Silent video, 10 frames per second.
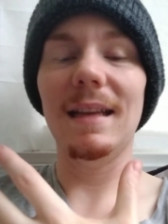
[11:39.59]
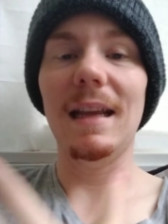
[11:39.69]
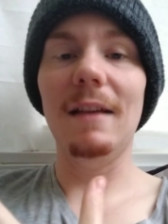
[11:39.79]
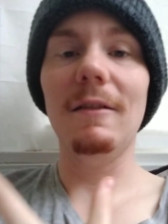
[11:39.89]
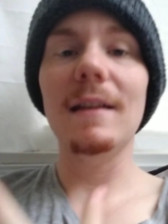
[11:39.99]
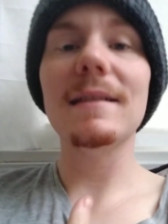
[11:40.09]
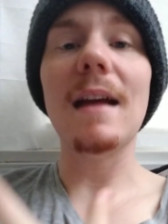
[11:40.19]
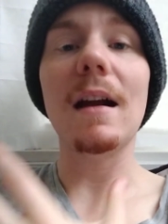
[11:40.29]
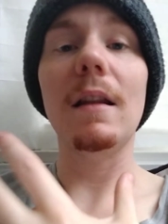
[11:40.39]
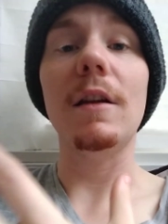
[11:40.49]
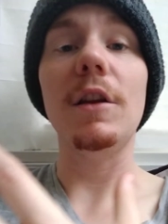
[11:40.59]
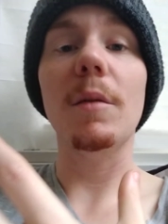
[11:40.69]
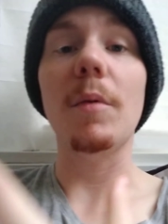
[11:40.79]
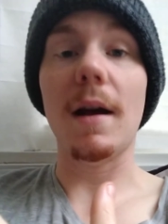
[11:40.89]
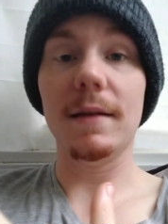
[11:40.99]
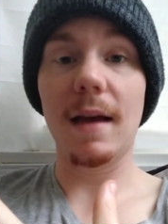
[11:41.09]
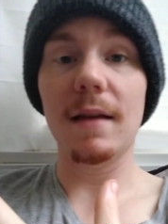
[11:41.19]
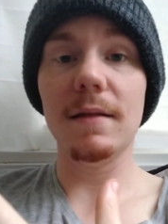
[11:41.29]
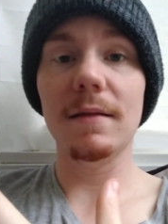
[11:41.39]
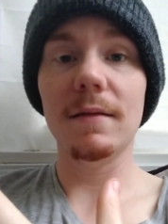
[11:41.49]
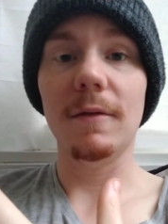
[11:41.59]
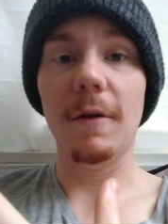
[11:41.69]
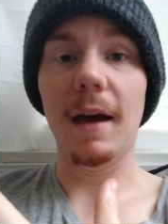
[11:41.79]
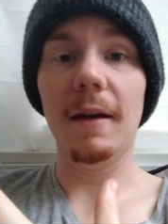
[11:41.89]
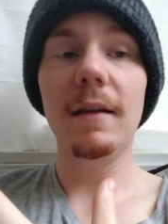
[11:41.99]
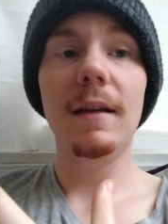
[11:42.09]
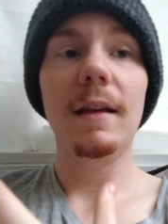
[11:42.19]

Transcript: that healing is not a linear process, okay?